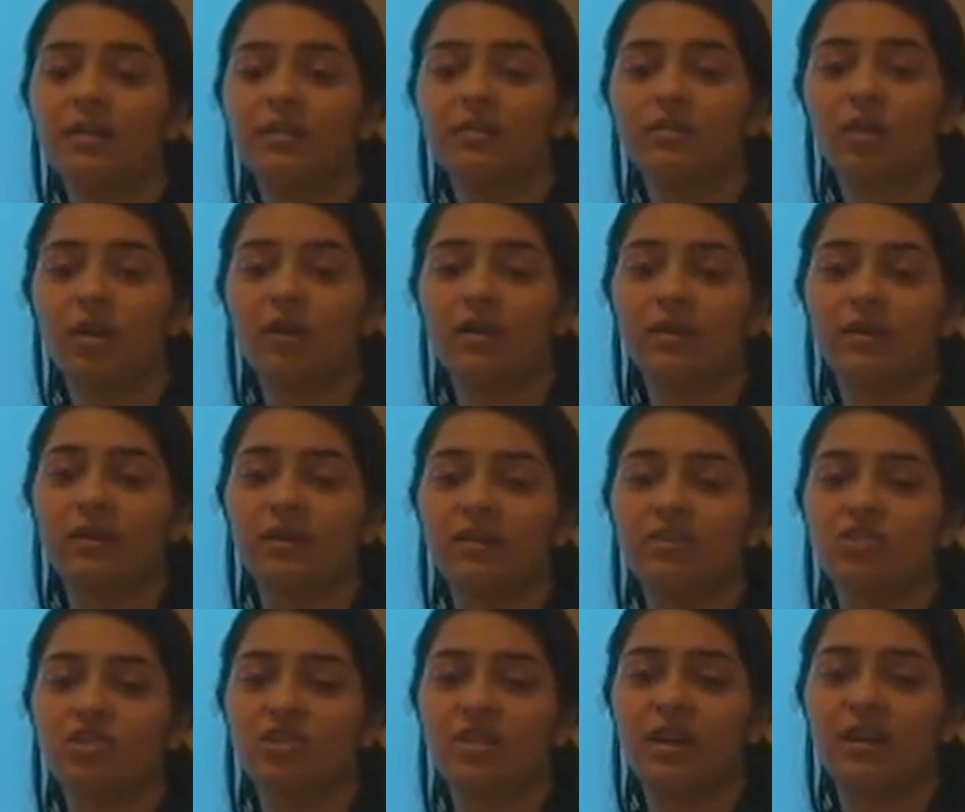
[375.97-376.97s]
not eating
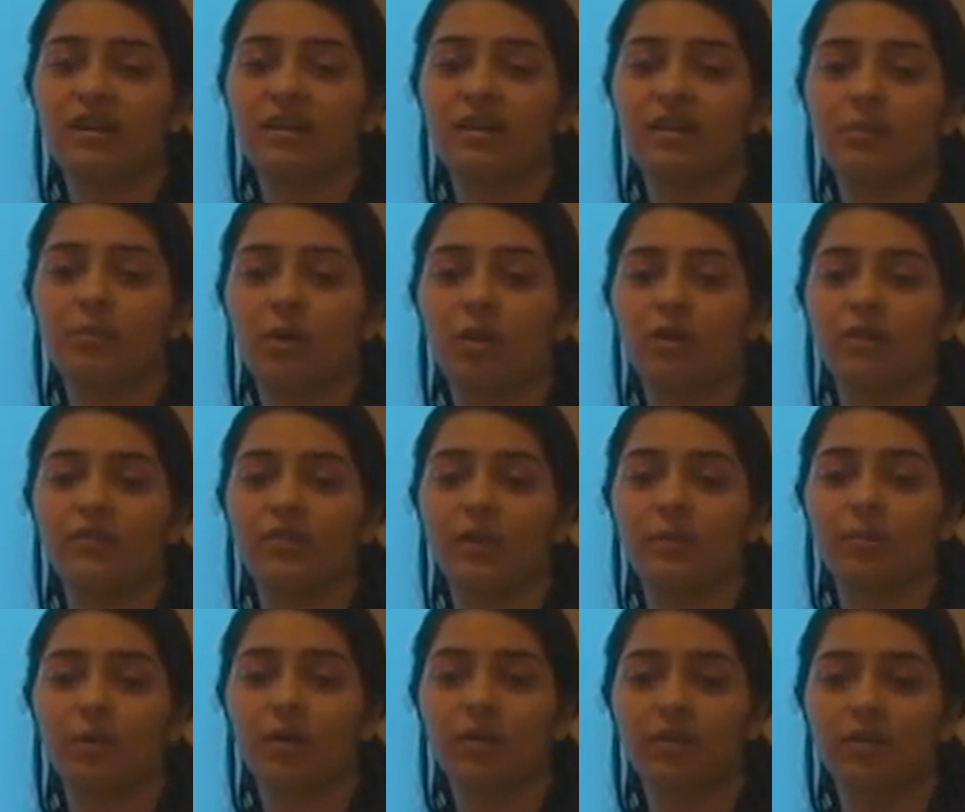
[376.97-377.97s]
genetically modified
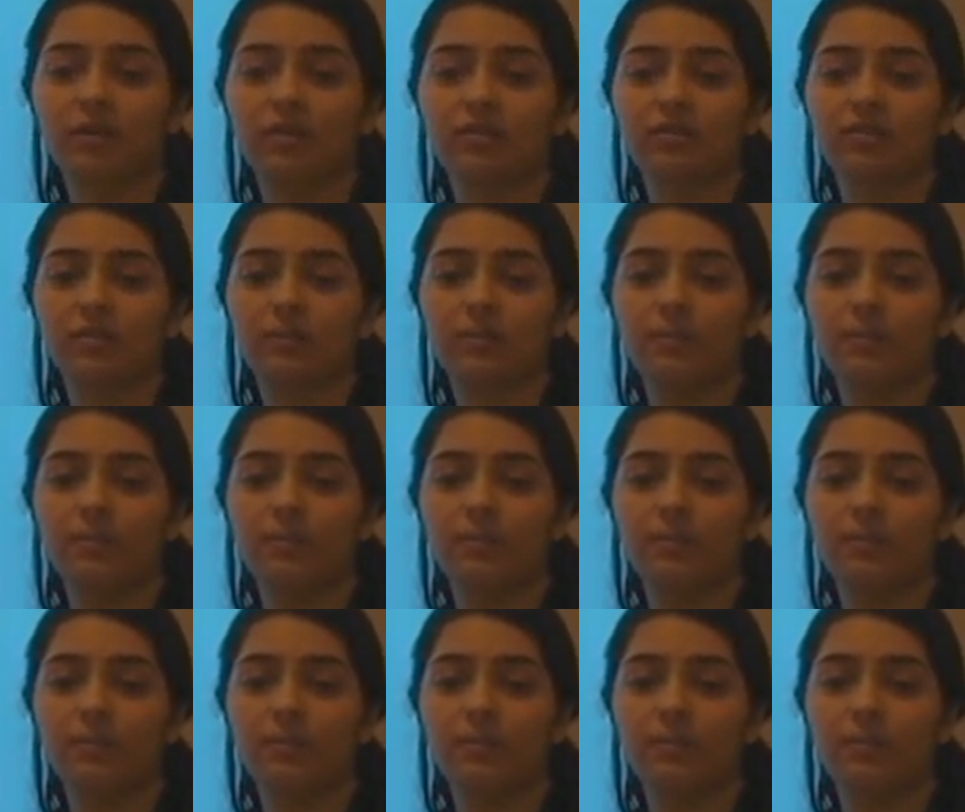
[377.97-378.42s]
products.